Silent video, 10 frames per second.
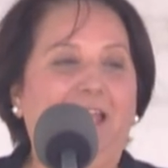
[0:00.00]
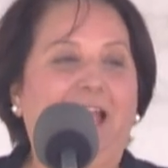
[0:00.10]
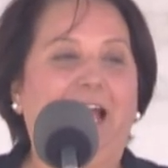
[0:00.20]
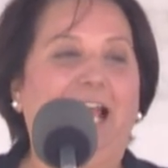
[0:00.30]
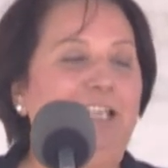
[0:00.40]

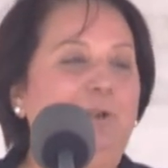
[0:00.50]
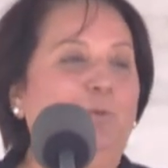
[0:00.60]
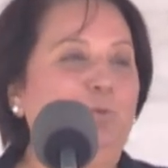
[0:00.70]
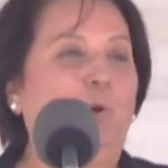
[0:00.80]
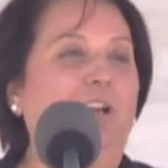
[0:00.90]
And I
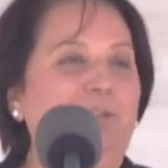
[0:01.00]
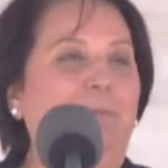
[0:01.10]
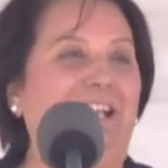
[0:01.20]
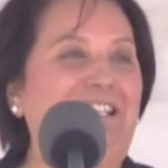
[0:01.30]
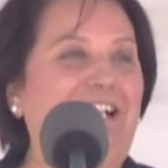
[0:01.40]
don't want
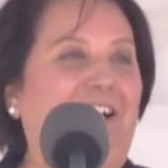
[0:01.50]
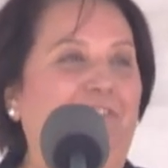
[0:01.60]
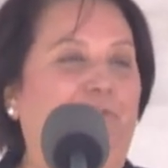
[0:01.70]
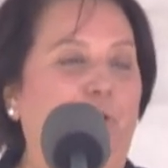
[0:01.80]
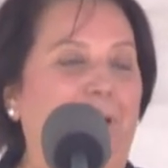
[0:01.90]

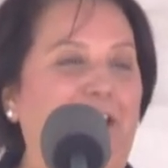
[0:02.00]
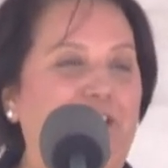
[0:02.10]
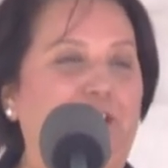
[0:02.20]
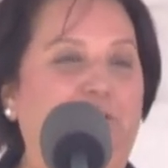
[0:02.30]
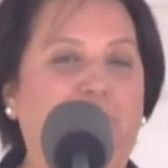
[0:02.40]
myself or my
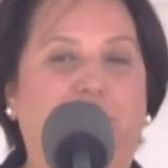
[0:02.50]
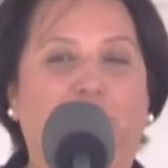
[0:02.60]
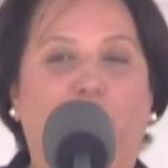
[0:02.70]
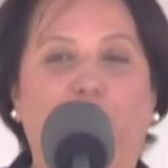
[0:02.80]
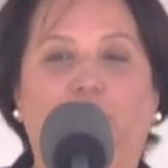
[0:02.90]
children
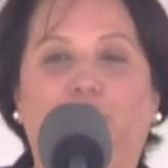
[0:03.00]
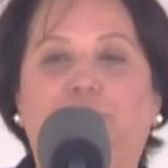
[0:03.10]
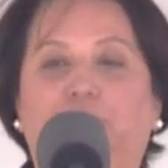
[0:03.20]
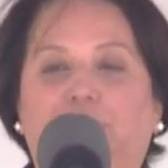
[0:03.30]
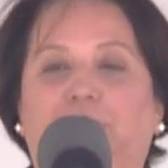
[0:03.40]
or your
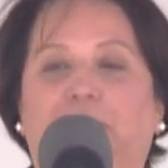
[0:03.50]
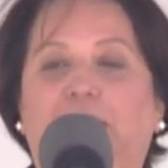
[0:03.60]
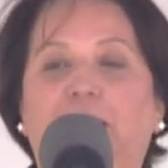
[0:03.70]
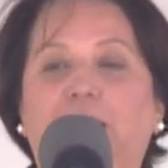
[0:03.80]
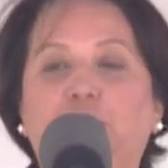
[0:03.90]
children
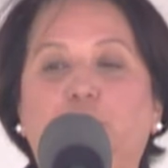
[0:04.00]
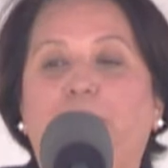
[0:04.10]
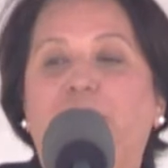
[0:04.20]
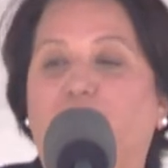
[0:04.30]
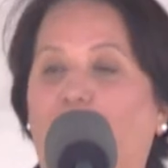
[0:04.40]
to
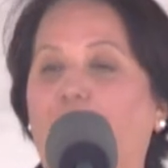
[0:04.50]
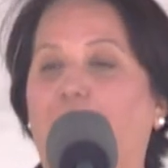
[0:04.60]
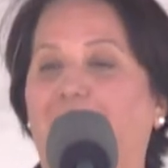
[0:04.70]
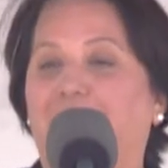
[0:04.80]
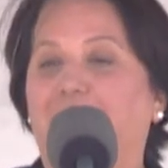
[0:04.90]
be
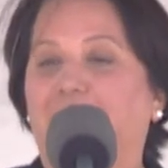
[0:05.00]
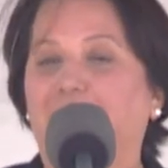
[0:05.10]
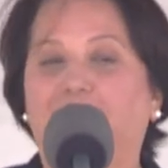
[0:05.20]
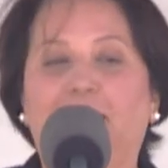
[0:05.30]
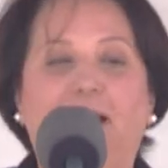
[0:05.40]
tolerated.
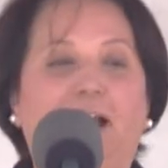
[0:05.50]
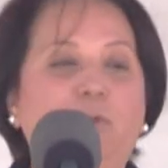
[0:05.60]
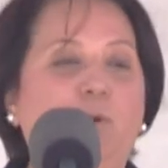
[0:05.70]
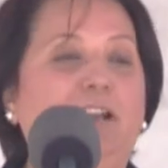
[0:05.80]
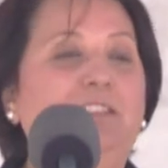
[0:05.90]
I
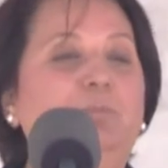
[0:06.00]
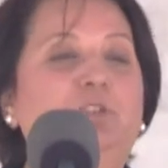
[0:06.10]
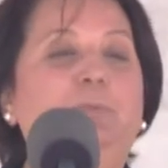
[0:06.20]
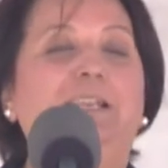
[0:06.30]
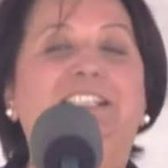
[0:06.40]
want them
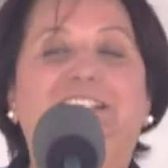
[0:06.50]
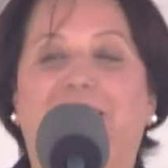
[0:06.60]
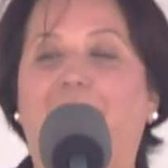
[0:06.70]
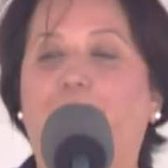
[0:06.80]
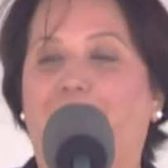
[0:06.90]
to be
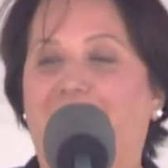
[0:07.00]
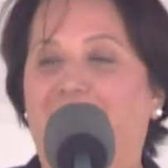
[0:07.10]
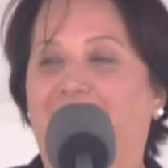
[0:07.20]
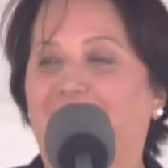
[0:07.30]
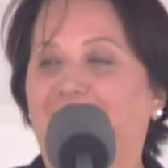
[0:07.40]

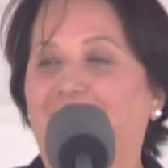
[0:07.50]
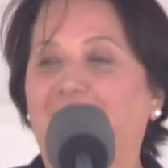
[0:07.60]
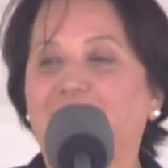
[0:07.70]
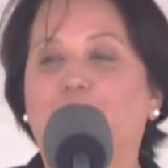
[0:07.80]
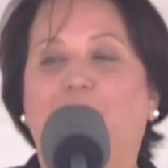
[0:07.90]
celebrated.
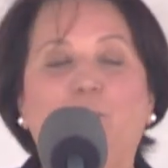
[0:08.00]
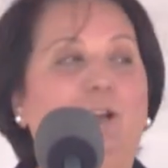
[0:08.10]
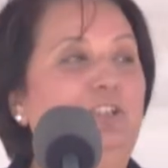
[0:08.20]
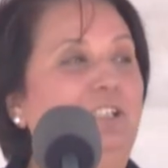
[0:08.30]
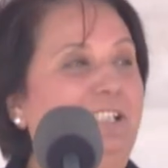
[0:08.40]
So I
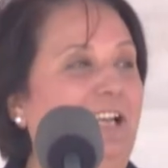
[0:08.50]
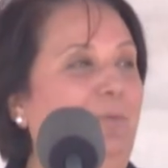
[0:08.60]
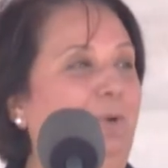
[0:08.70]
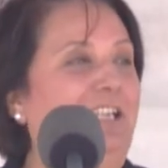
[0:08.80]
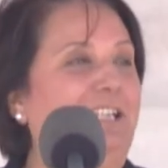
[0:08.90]
want to
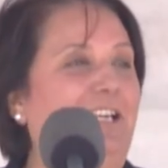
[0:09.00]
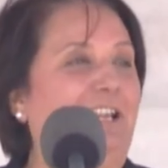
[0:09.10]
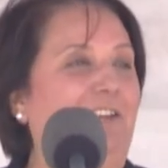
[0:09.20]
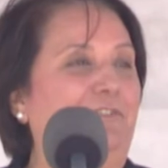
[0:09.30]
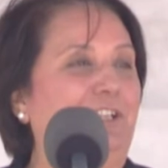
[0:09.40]
celebrate our
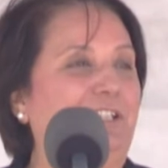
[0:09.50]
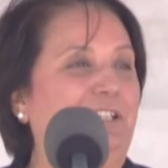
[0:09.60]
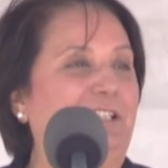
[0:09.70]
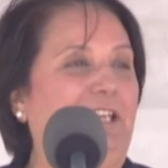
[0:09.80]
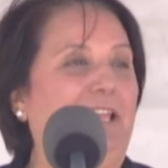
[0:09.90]

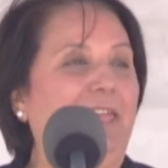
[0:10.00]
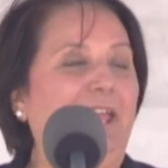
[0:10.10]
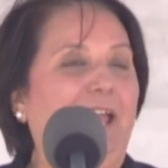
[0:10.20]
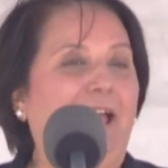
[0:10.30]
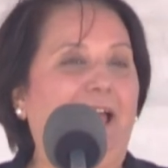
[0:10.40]
diversity.
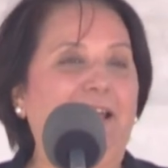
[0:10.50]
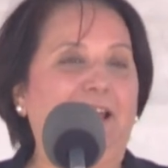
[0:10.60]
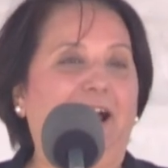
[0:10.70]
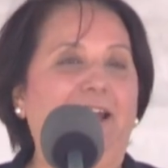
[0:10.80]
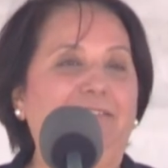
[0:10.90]
And
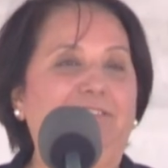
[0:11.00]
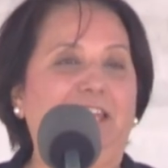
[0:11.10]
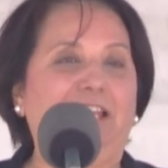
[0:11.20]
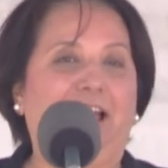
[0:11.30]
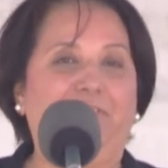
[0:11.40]
I
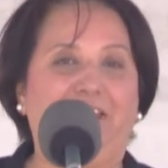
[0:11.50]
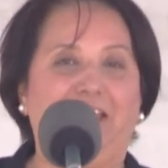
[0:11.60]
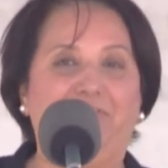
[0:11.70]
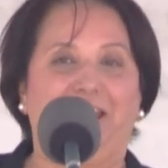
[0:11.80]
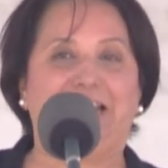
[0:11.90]
think having
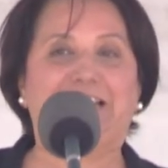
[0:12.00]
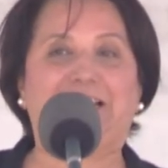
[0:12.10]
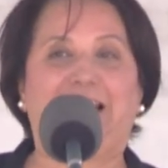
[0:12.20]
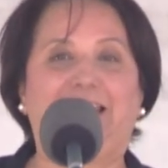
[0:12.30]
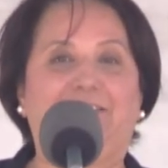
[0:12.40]
events
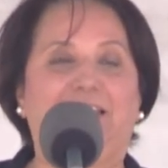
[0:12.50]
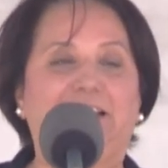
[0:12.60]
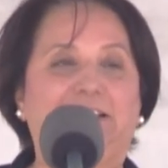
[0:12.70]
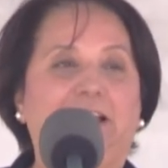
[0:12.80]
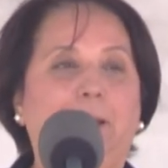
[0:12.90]
like
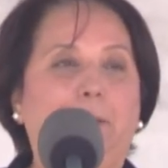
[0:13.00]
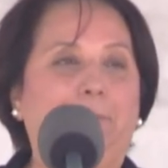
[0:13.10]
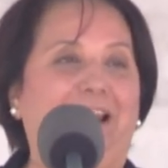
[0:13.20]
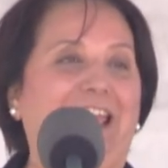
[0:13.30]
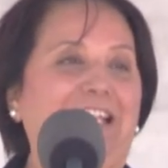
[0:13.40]
this
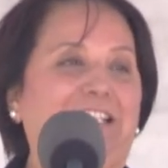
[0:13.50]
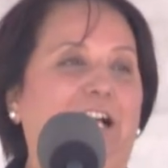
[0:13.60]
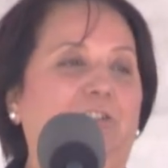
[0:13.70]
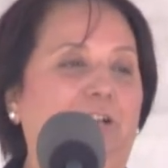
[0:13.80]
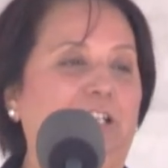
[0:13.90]
plays
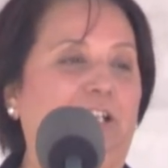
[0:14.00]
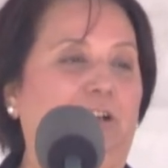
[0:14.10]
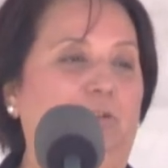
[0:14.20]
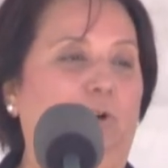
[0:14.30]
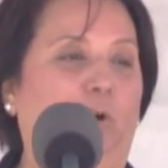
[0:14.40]
a
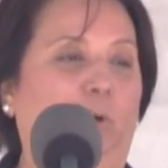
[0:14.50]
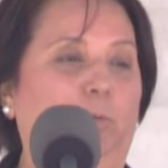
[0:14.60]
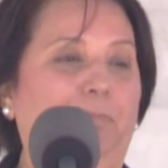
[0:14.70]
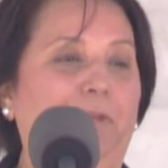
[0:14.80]
critical role.